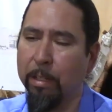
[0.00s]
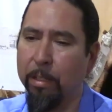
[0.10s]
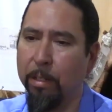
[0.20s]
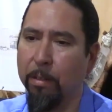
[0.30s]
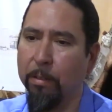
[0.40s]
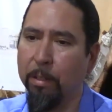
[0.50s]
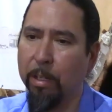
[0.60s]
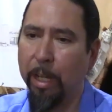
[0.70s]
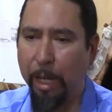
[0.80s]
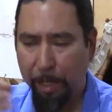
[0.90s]

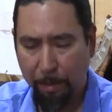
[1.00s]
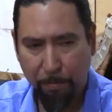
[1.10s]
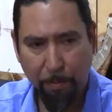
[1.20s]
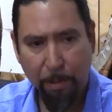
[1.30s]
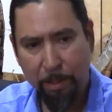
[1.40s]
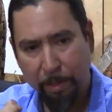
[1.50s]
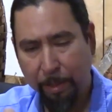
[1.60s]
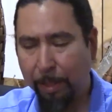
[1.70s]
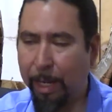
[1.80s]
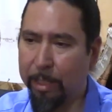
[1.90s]
And then, of course,
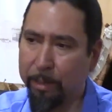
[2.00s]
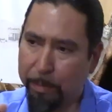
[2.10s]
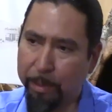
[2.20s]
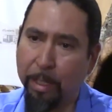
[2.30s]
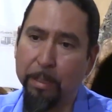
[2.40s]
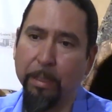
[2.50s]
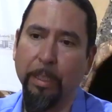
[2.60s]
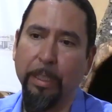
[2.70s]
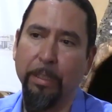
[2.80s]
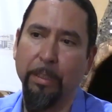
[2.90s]
the last but not
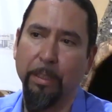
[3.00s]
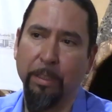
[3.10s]
least,